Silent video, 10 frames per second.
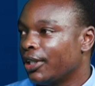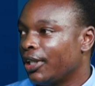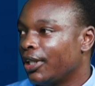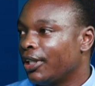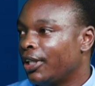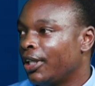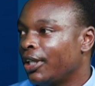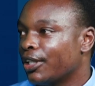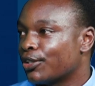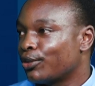the
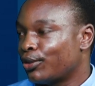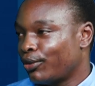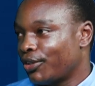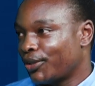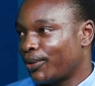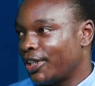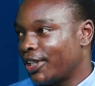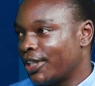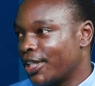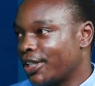social
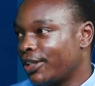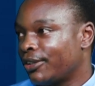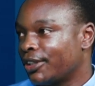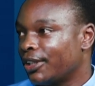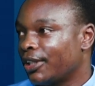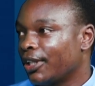consequences starts,